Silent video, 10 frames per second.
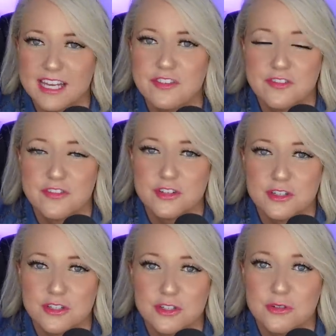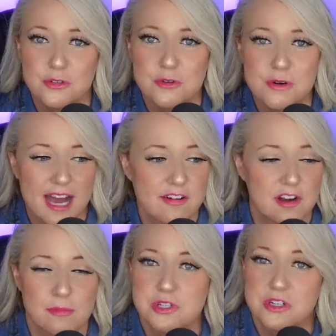If you
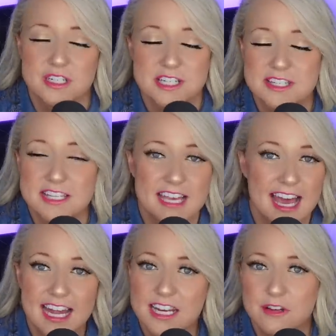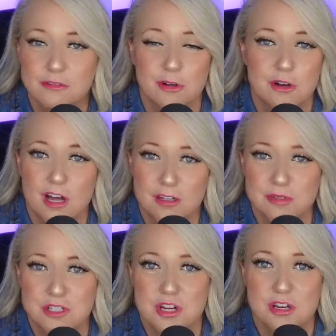have an opportunity to see any of Laurel
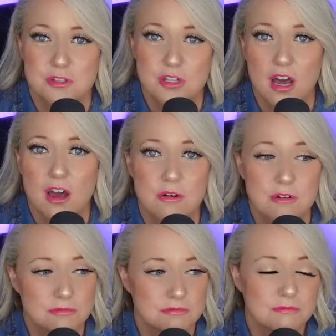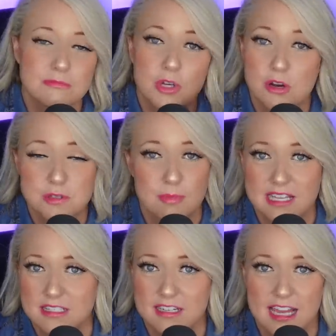Holloman's shows, go to
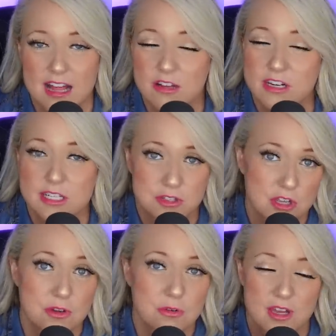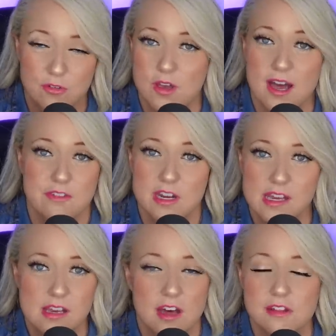Bankside Gallery too if you have
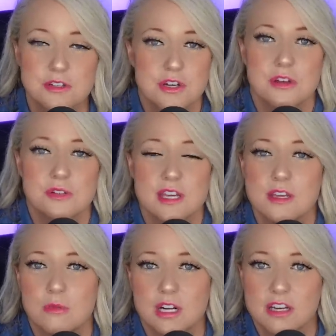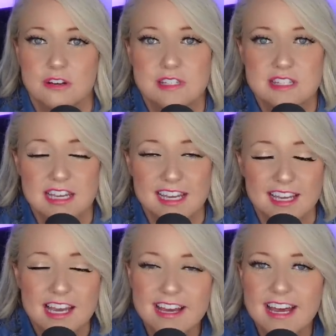any other shows that you want to go and
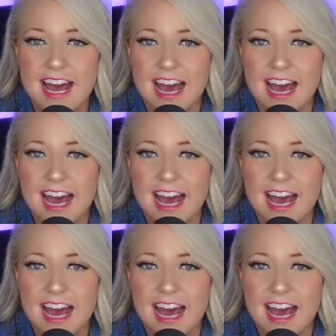see.